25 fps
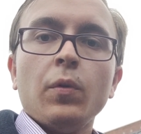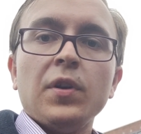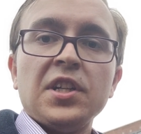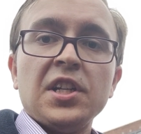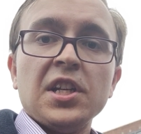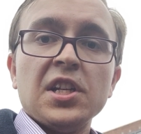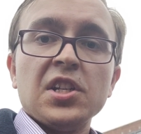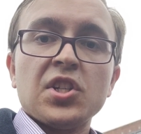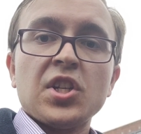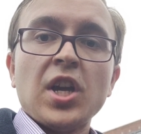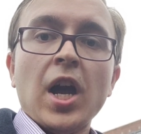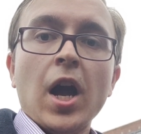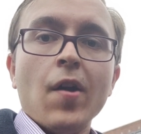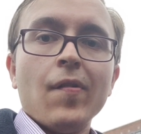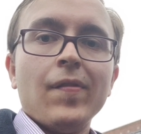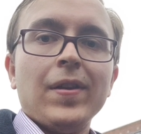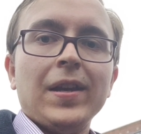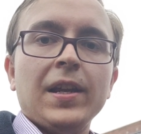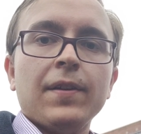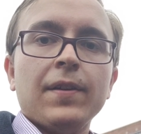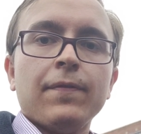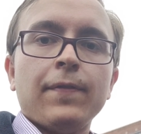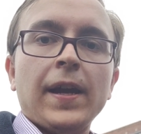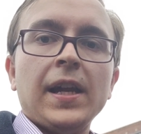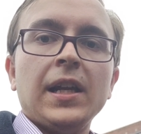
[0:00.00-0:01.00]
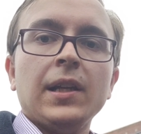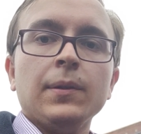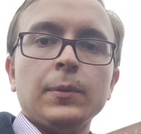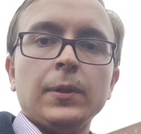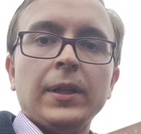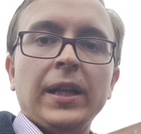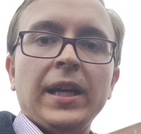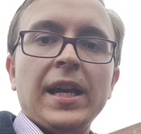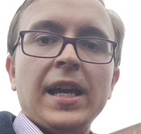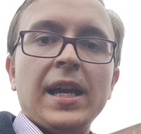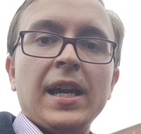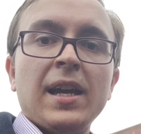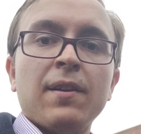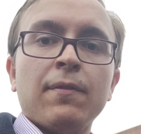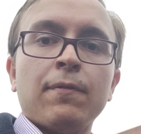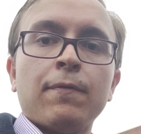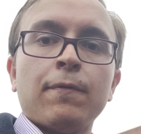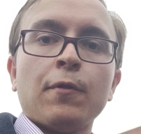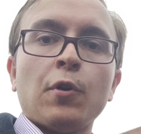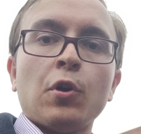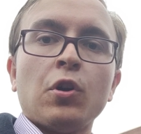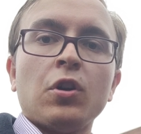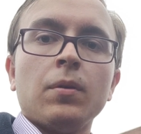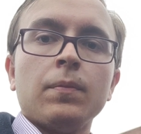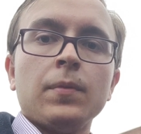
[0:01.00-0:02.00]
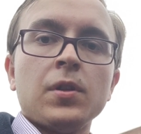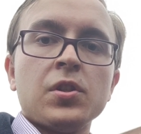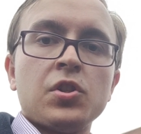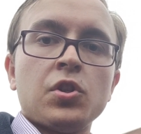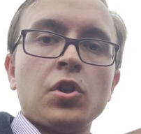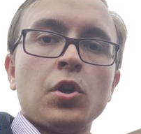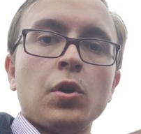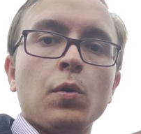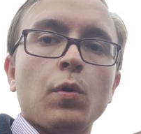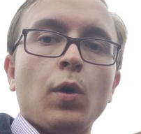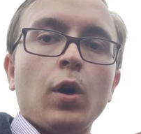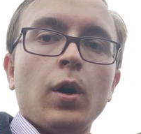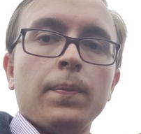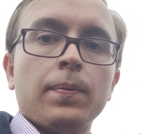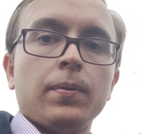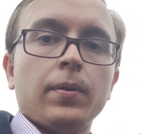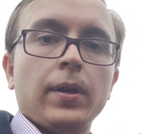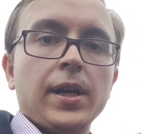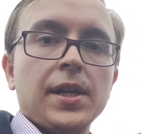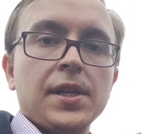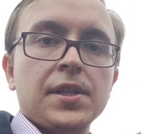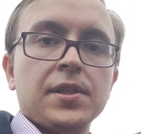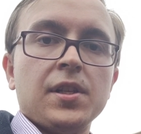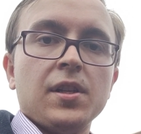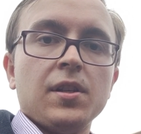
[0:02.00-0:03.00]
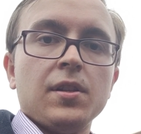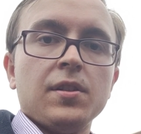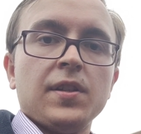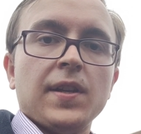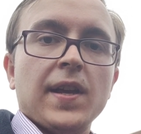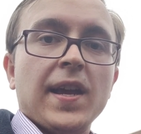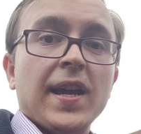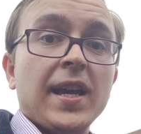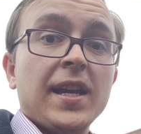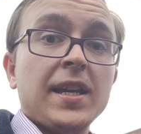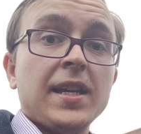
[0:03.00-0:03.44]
which is currently available here from two operators,